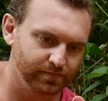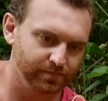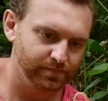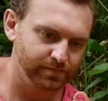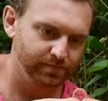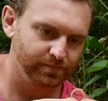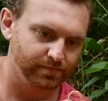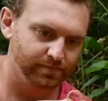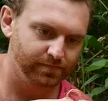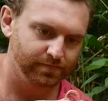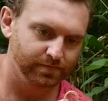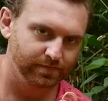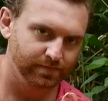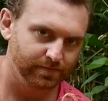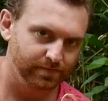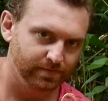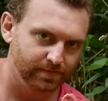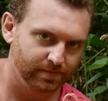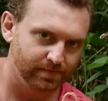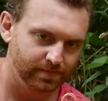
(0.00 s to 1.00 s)

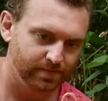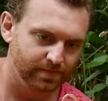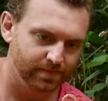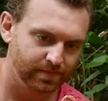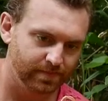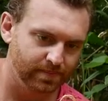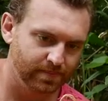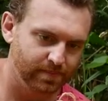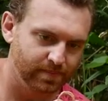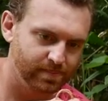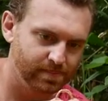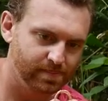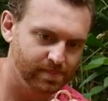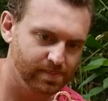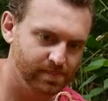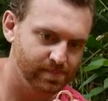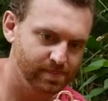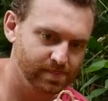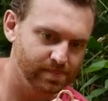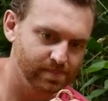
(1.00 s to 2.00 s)

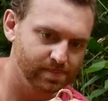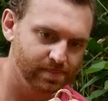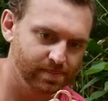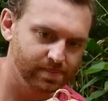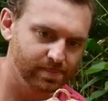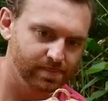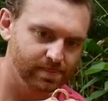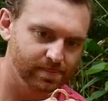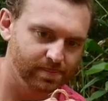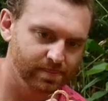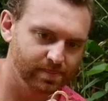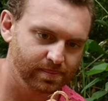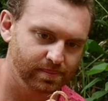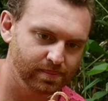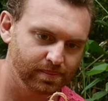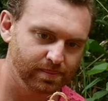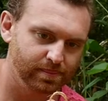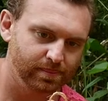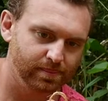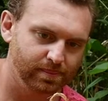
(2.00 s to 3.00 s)

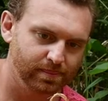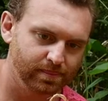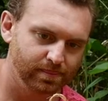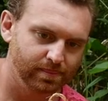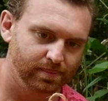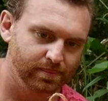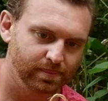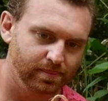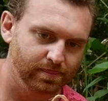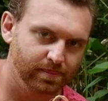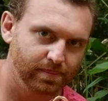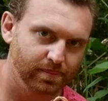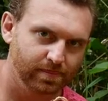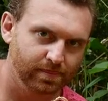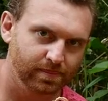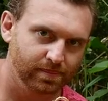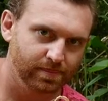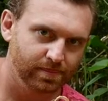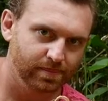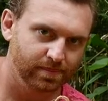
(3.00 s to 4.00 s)

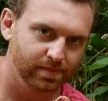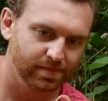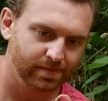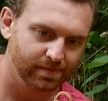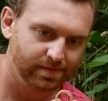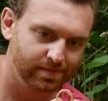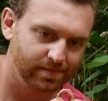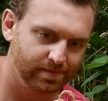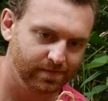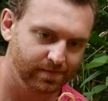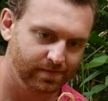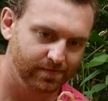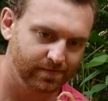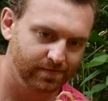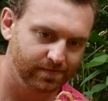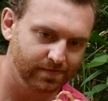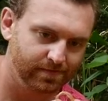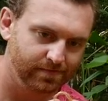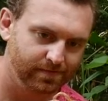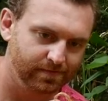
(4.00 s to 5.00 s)
No words are spoken by the person on screen.